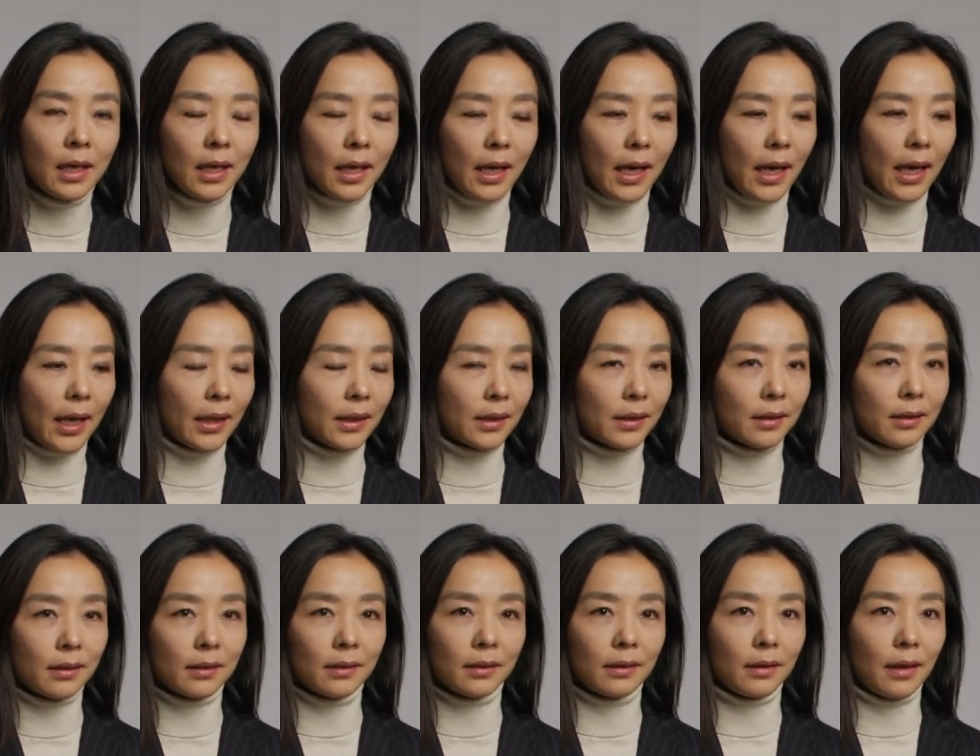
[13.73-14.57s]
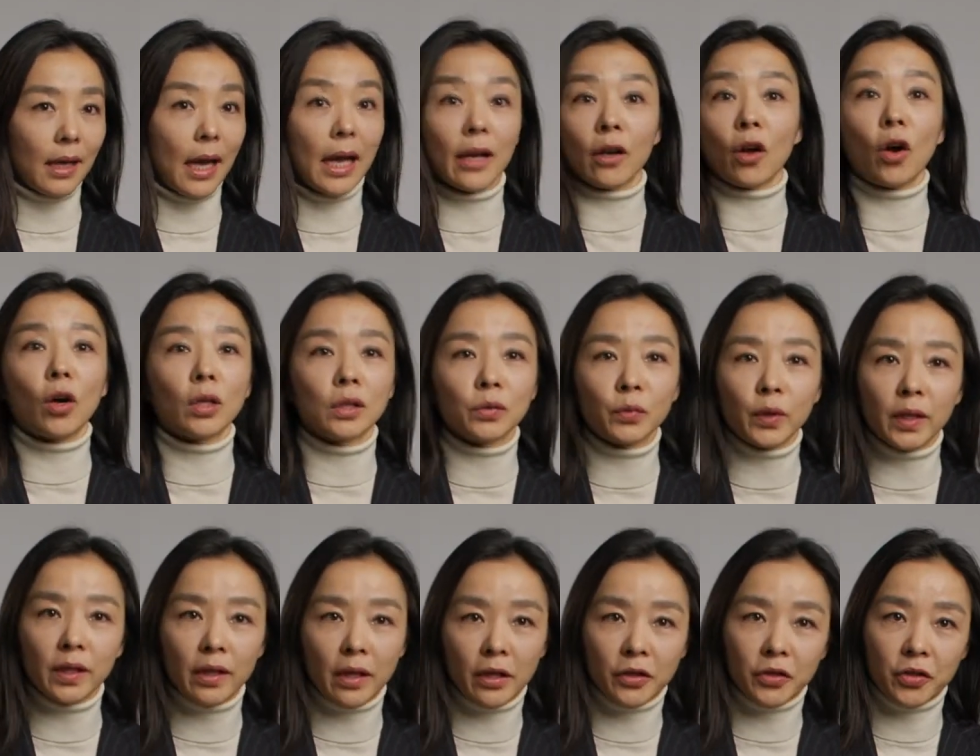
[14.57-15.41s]
as at odds
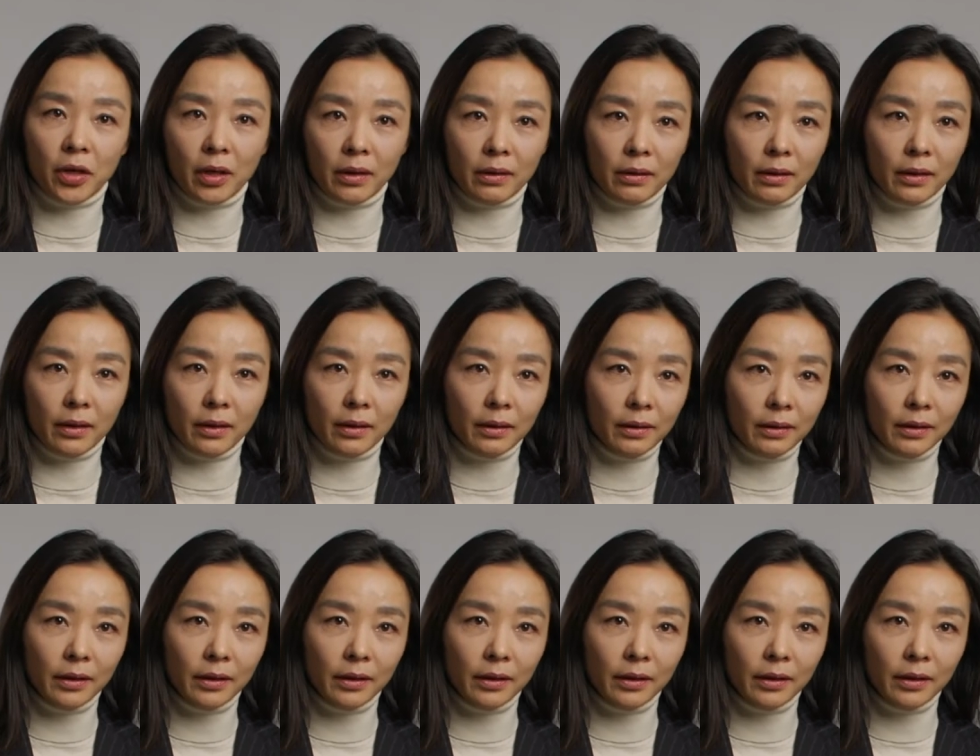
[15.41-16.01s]
with each other.